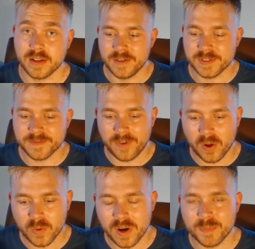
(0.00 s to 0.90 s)
If it's
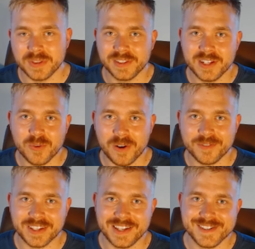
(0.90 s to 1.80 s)
follow up and lead
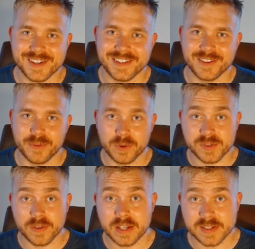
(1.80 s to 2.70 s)
qualification, those are
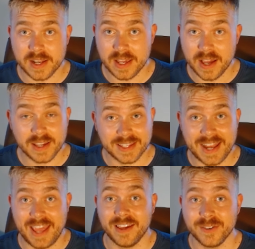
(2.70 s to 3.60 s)
things that AI can
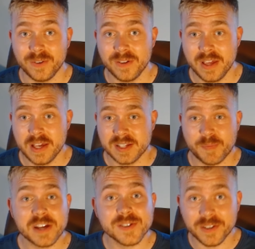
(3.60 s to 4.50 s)
handle,
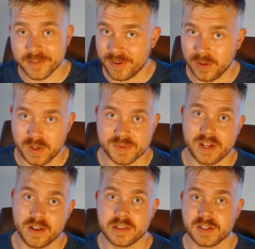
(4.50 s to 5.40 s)
especially on the follow up side
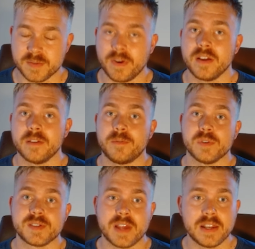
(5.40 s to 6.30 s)
of things, right? If we're
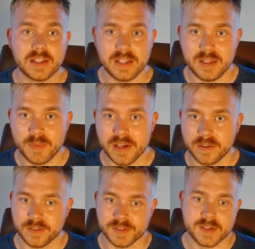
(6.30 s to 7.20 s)
sending
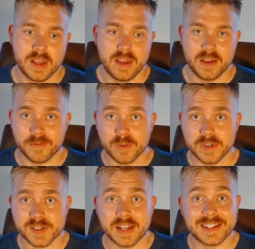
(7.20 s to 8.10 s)
emails, if we're
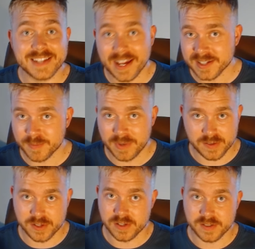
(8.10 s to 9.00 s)
sending text
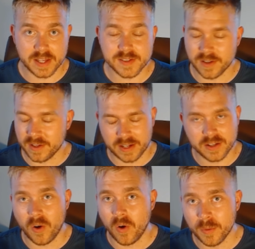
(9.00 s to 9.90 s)
messages, that can
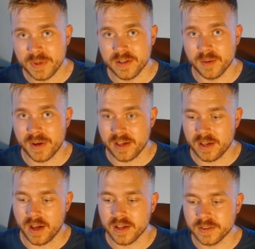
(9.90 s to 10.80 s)
all be done by
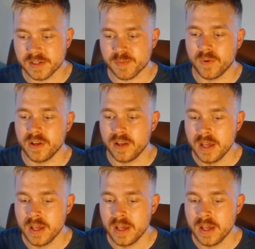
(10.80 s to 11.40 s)
AI at this point.